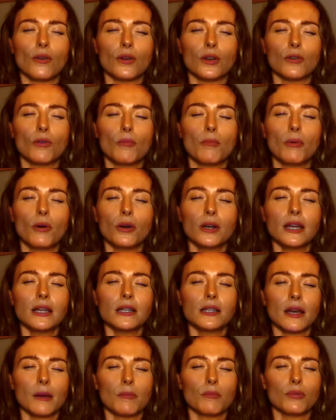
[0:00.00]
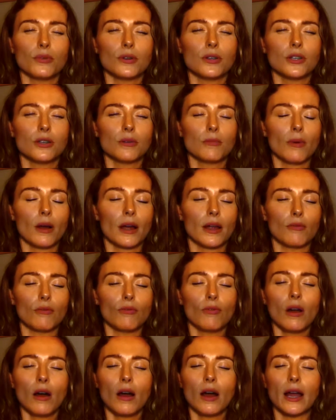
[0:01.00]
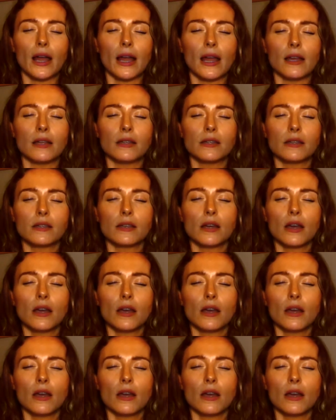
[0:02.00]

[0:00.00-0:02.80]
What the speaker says: your body temperature might rise.